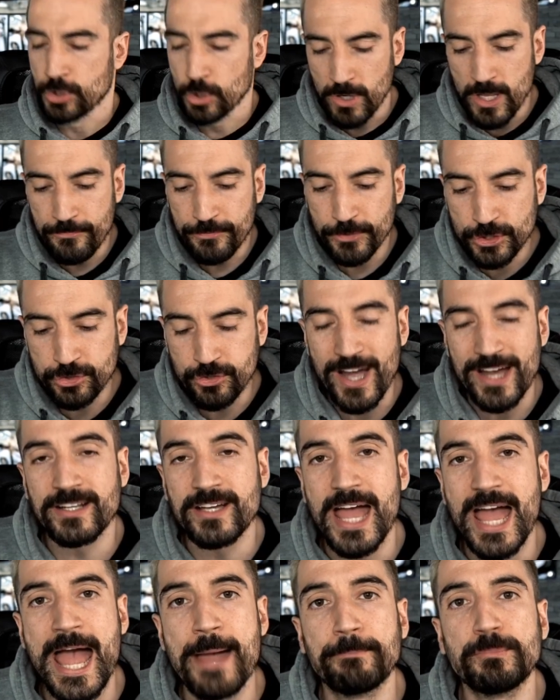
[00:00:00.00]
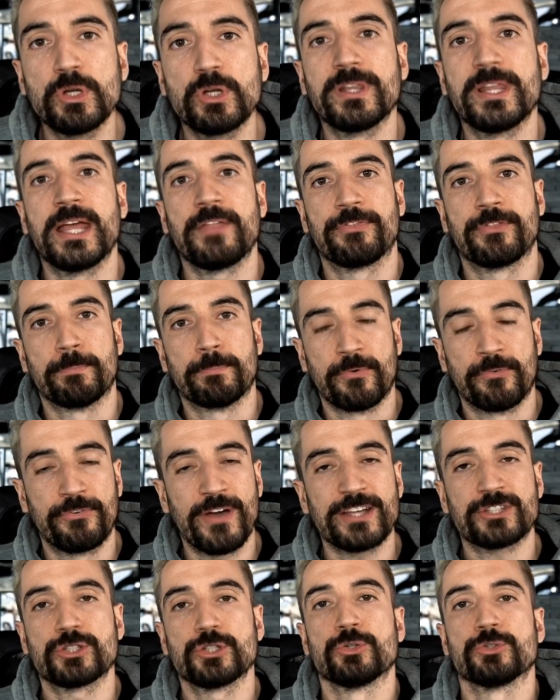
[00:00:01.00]
So, if you try to emulate the
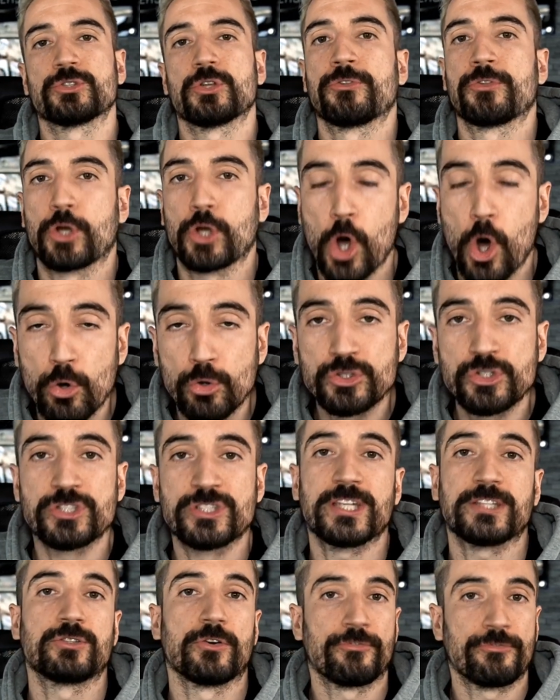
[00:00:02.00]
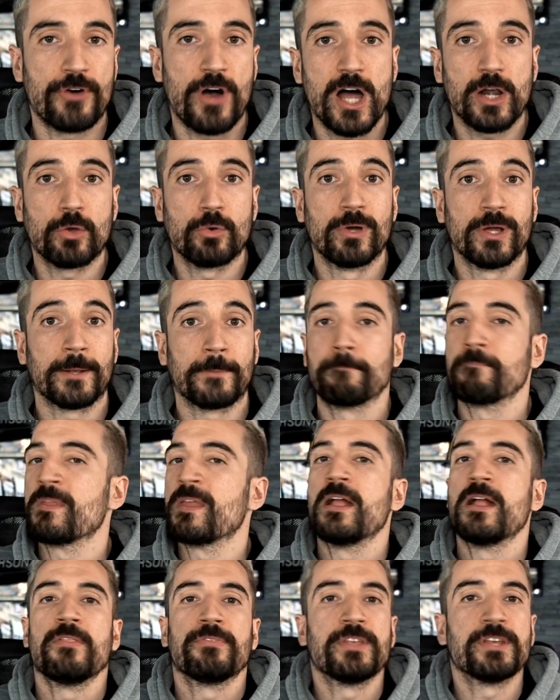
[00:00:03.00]
professionals or the coaches that you're following,
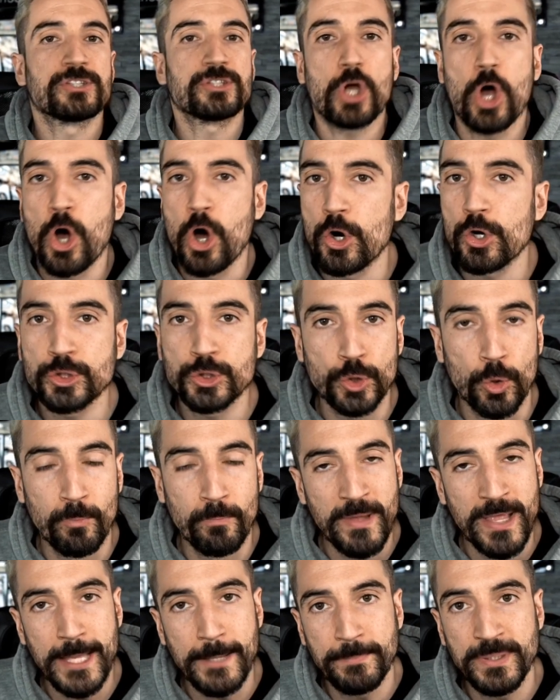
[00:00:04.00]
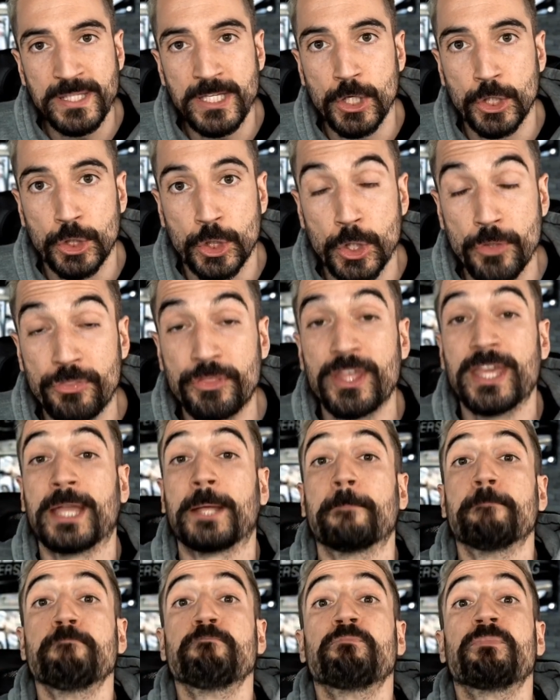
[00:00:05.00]
this also may be a good
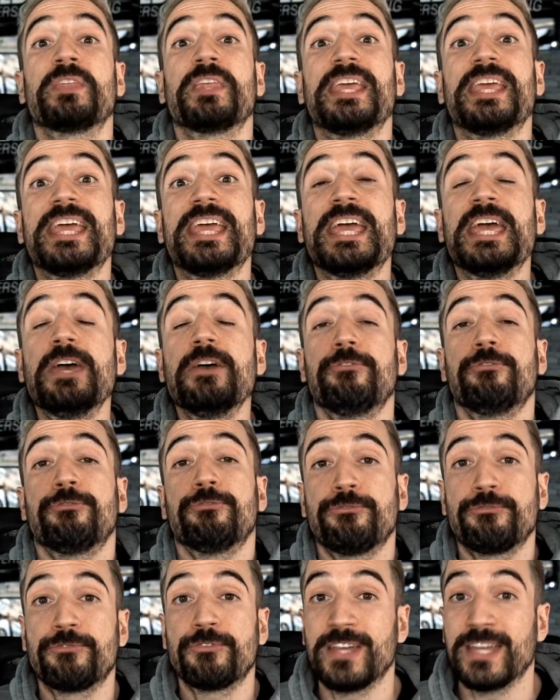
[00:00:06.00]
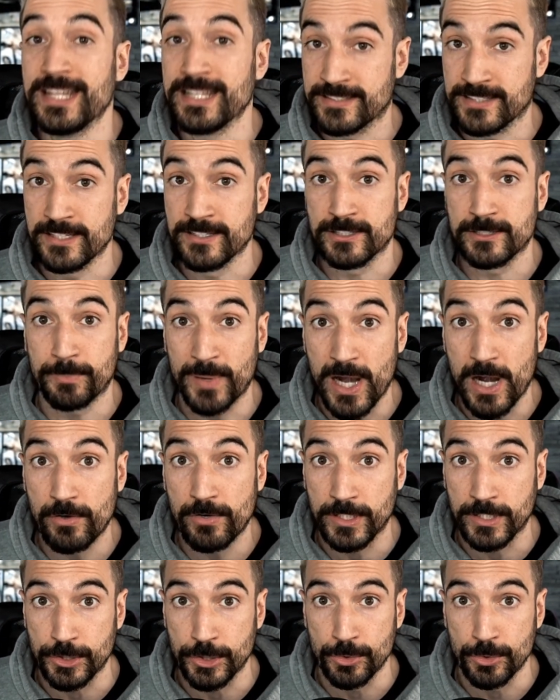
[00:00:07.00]
thing if it's inspiring